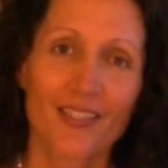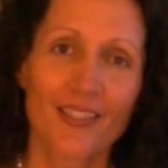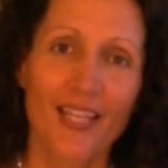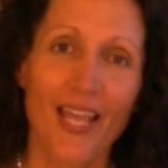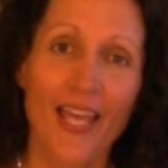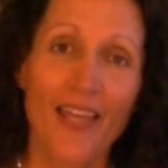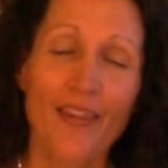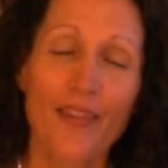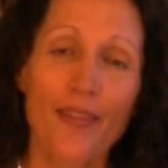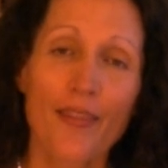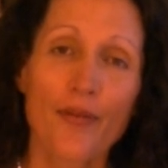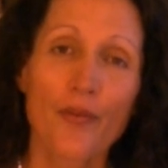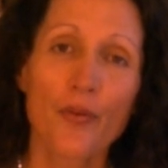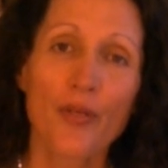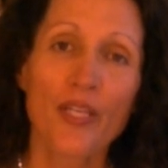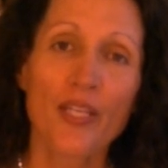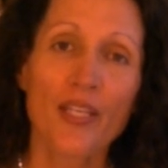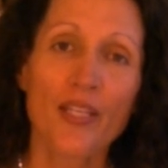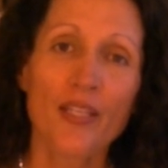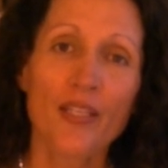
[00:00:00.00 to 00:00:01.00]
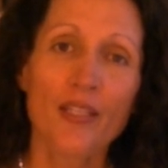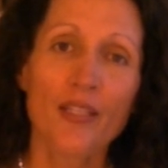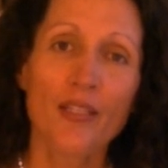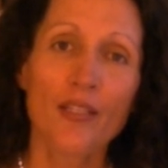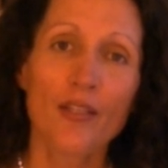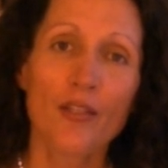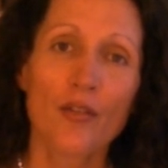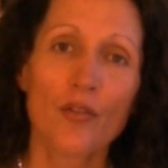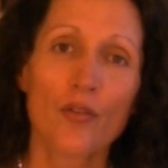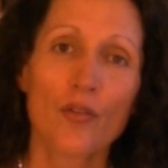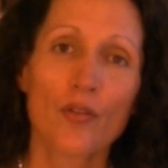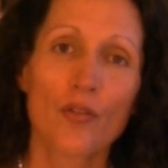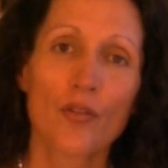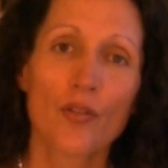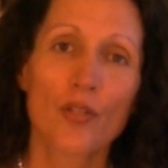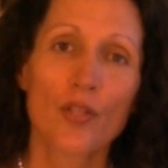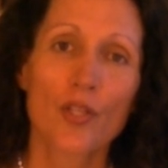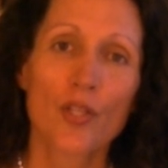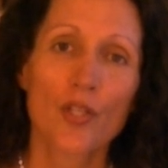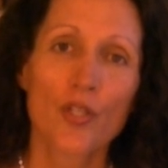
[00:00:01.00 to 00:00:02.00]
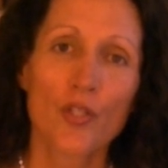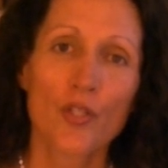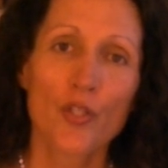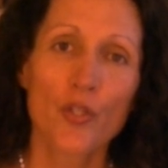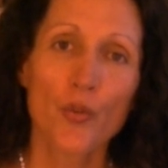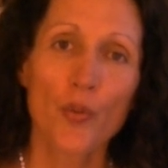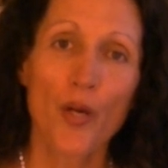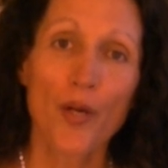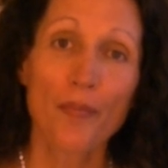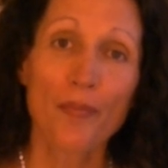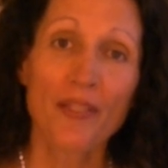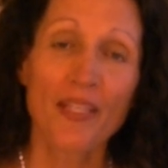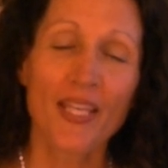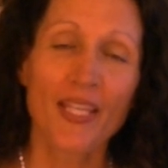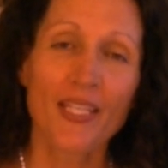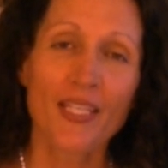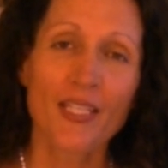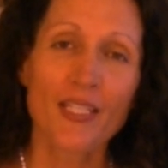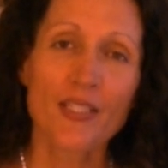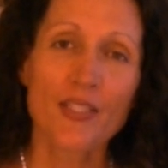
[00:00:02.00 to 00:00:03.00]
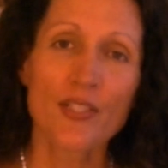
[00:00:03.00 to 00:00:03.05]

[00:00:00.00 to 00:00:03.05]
At 3, you are beginning